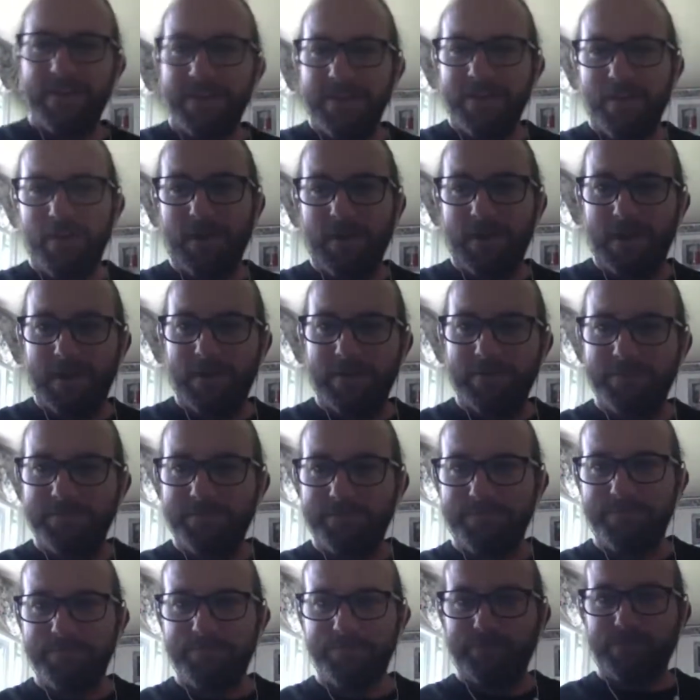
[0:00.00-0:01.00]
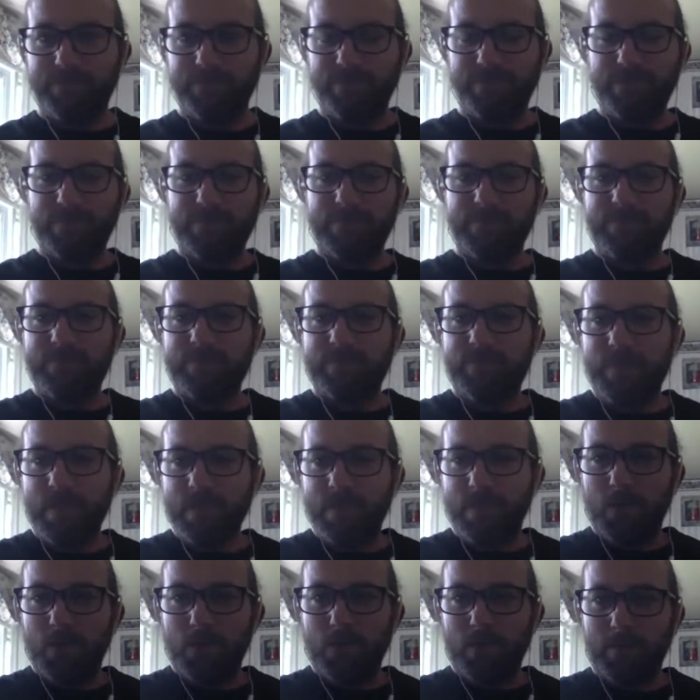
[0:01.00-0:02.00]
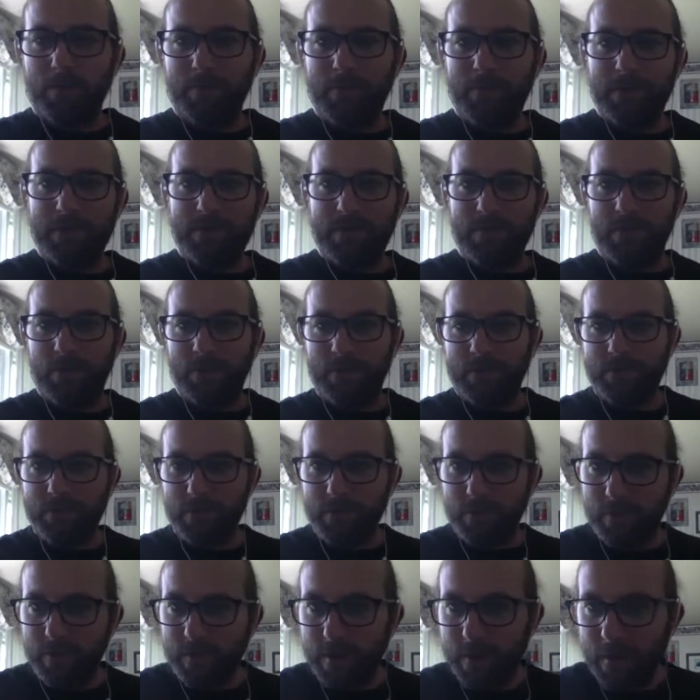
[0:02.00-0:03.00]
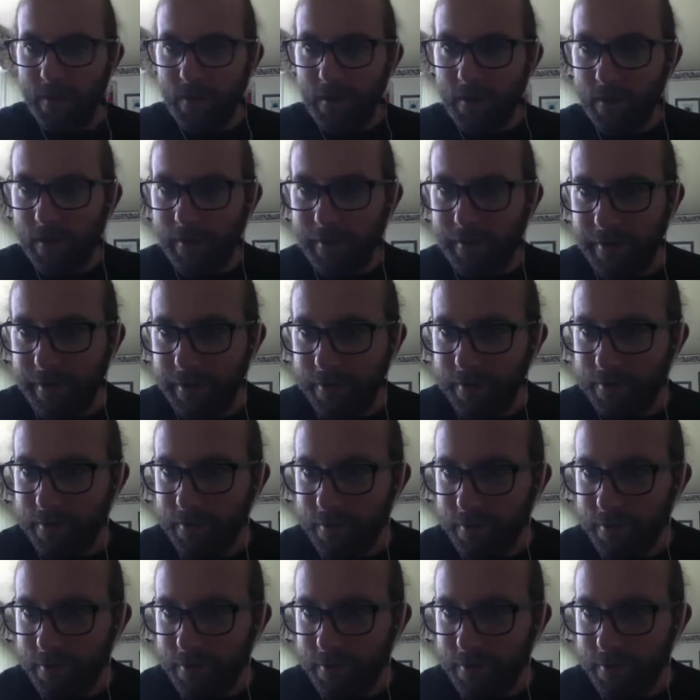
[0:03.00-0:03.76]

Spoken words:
All right. The world must know the truth. All right.